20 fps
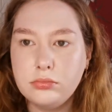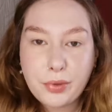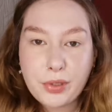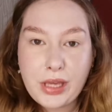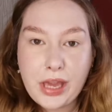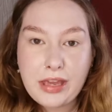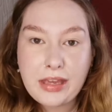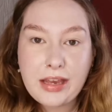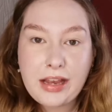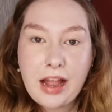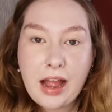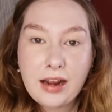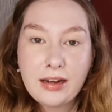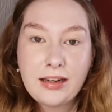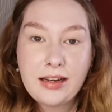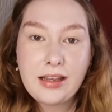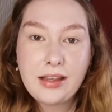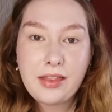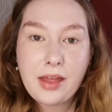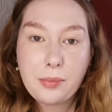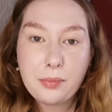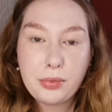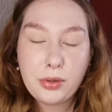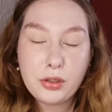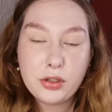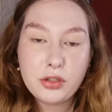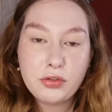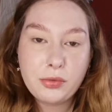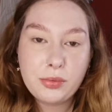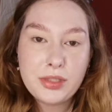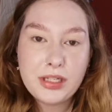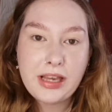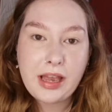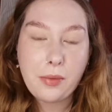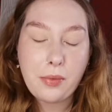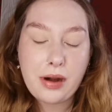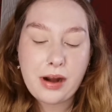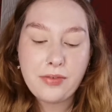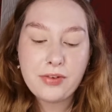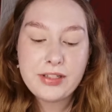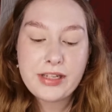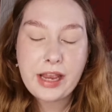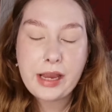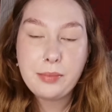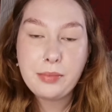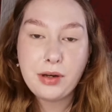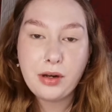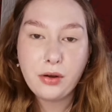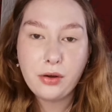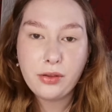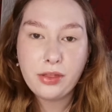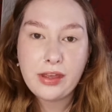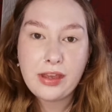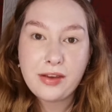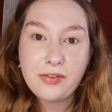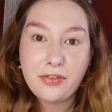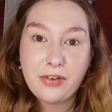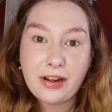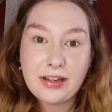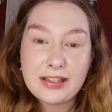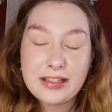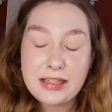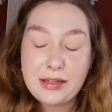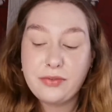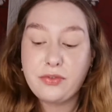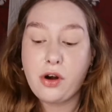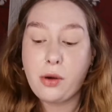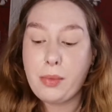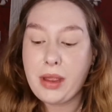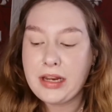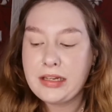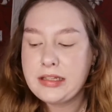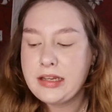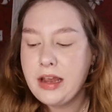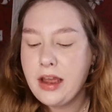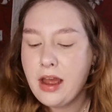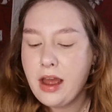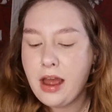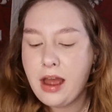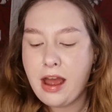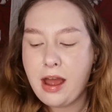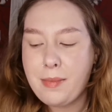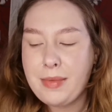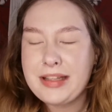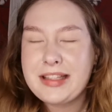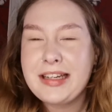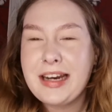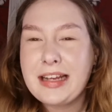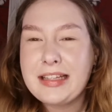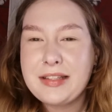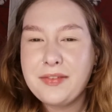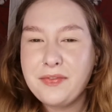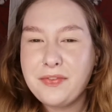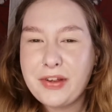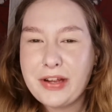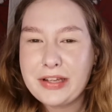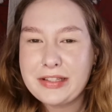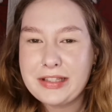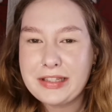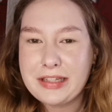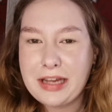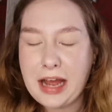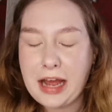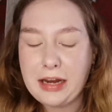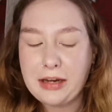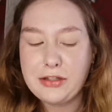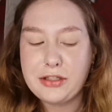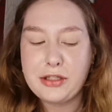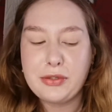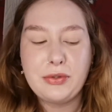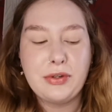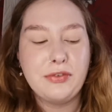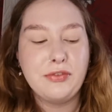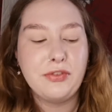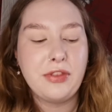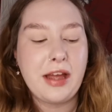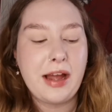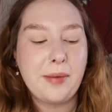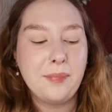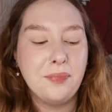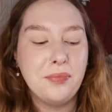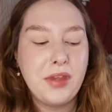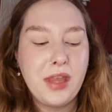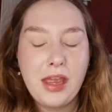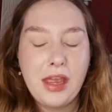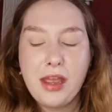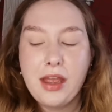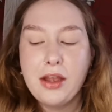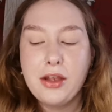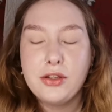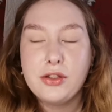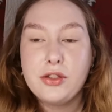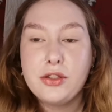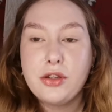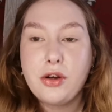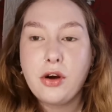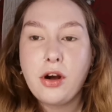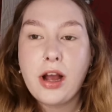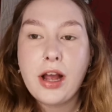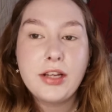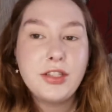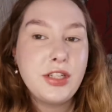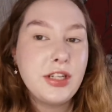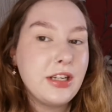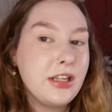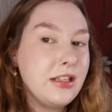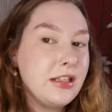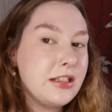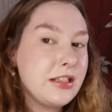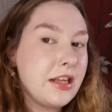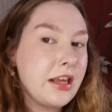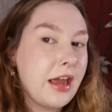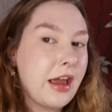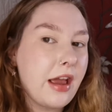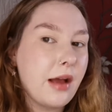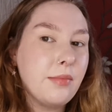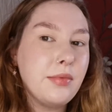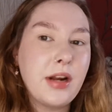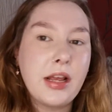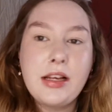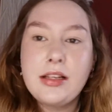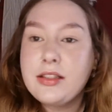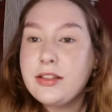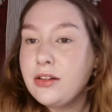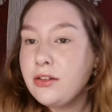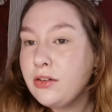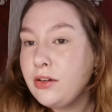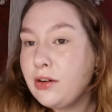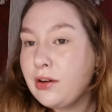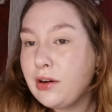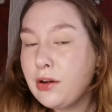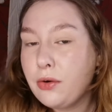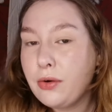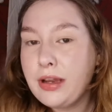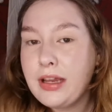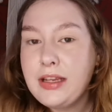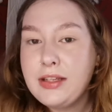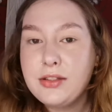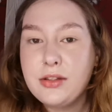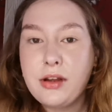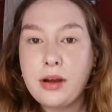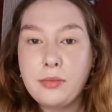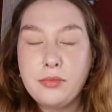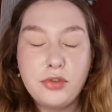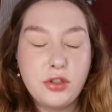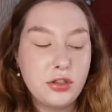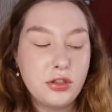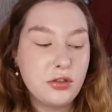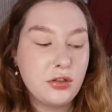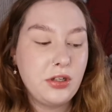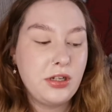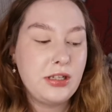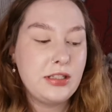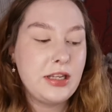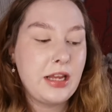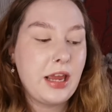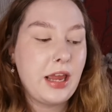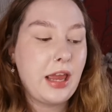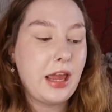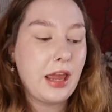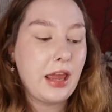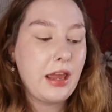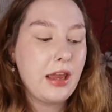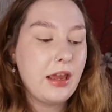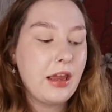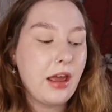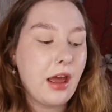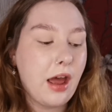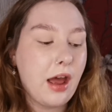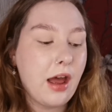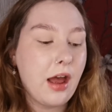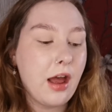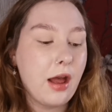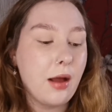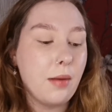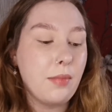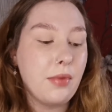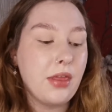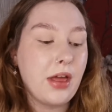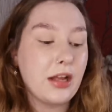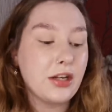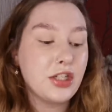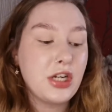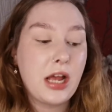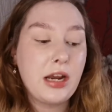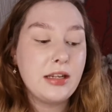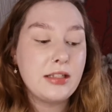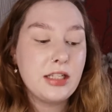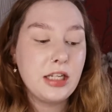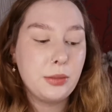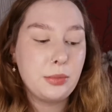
But yeah, you can layer that blusher up to get whatever type look that you fancy from it. It's nice and versatile, I do love that. So as you can see, I am nice and glowy, so I'm just going to take that Charlotte